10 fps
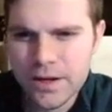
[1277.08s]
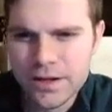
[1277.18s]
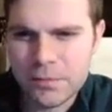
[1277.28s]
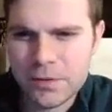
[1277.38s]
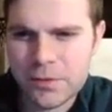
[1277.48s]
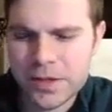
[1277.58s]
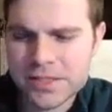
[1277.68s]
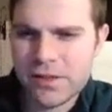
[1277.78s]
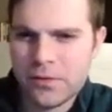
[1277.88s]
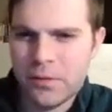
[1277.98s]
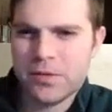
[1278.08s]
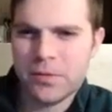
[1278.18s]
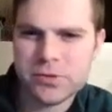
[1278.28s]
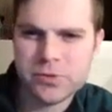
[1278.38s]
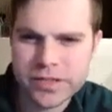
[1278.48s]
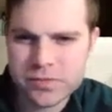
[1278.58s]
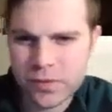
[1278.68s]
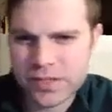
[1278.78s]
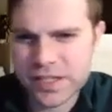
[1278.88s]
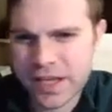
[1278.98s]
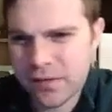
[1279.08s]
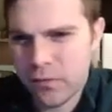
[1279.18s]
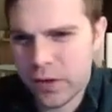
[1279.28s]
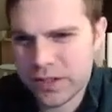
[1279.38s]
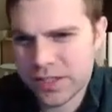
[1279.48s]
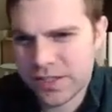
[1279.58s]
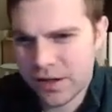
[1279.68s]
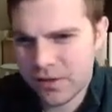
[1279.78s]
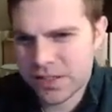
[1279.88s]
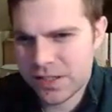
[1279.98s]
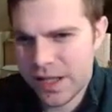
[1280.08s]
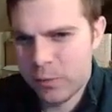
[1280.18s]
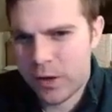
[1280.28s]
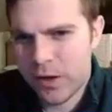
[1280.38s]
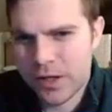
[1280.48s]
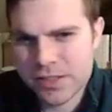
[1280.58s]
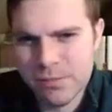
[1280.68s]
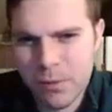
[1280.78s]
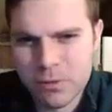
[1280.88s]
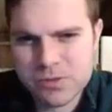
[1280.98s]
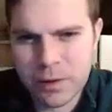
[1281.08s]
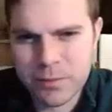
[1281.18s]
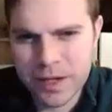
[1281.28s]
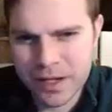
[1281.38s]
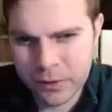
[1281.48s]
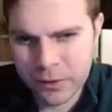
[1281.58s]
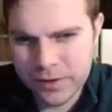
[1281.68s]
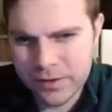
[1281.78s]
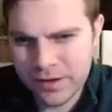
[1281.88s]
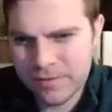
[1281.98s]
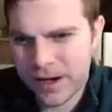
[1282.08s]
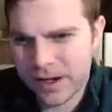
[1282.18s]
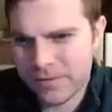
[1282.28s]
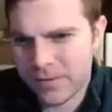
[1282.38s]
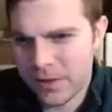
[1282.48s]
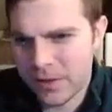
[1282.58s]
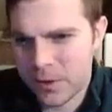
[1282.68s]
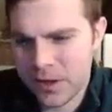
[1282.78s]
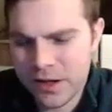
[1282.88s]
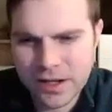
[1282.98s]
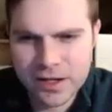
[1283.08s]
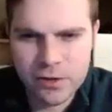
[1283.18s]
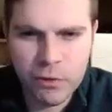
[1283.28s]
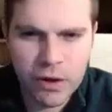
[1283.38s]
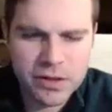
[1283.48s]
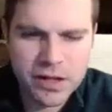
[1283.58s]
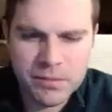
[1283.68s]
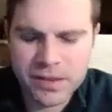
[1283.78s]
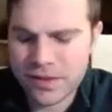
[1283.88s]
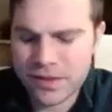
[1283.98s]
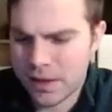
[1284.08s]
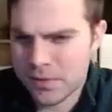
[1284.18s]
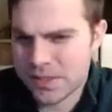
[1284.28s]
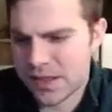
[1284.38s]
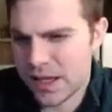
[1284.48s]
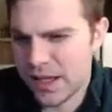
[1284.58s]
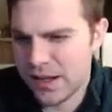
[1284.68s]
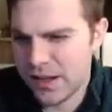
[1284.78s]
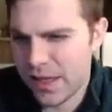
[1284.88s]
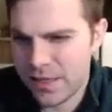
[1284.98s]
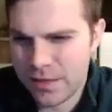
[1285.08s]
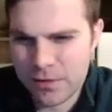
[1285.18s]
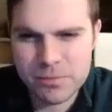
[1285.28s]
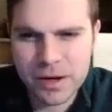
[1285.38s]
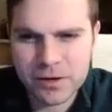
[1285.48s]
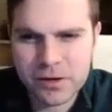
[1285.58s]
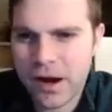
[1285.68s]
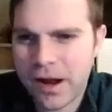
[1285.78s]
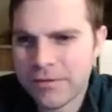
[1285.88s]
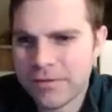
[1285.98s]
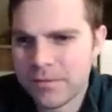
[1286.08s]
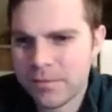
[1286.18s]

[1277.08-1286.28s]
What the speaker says: Number 3 is another multiple choice. Once again, what does Douglass claim will cause the most permanent good in fighting for liberty and equality? I think that was at the end of that third paragraph.